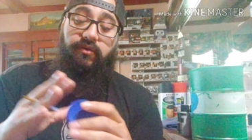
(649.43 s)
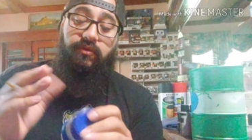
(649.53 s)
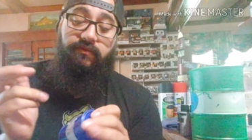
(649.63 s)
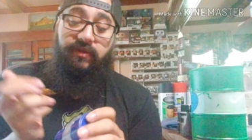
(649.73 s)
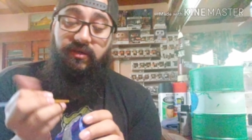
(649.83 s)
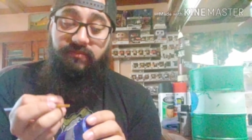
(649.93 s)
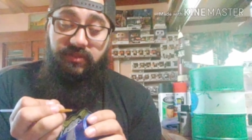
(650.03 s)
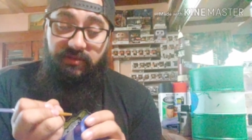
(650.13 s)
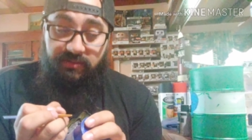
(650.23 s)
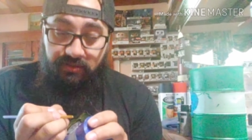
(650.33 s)
whenever it comes to
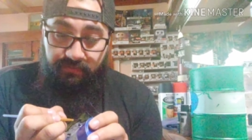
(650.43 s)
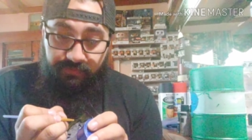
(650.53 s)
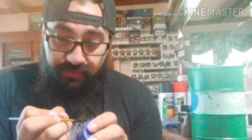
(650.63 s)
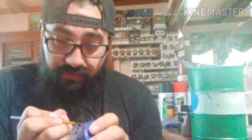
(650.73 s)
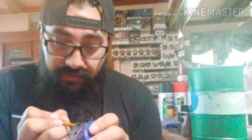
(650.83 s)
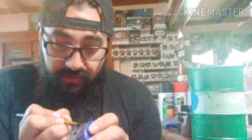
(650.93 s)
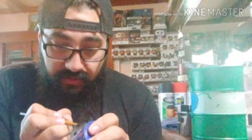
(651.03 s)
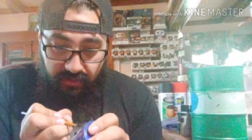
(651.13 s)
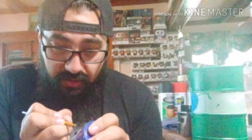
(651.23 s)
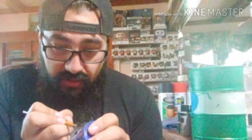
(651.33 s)
this stuff.
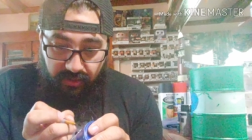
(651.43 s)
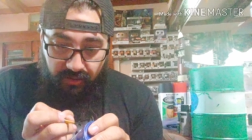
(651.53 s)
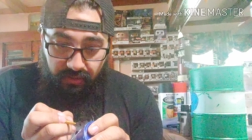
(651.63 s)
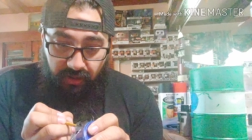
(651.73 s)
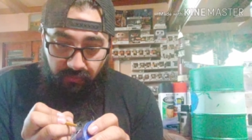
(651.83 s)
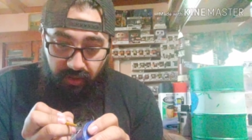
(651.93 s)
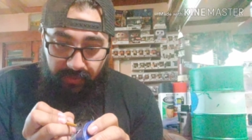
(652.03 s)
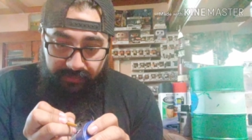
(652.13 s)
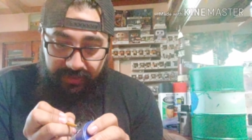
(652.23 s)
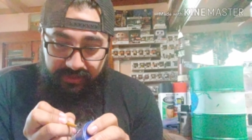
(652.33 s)
Or I want
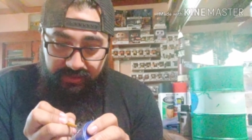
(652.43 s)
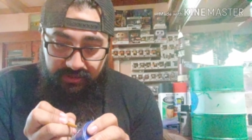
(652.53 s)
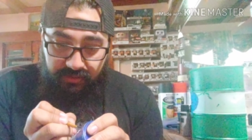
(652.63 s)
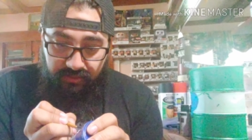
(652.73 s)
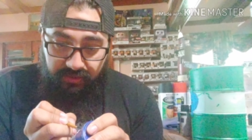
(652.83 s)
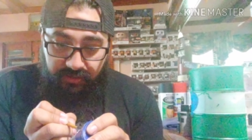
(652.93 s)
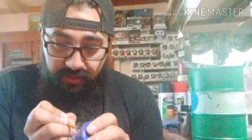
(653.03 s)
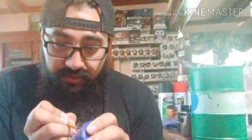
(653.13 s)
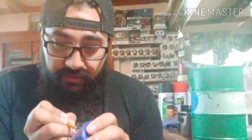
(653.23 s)
my pieces to look good.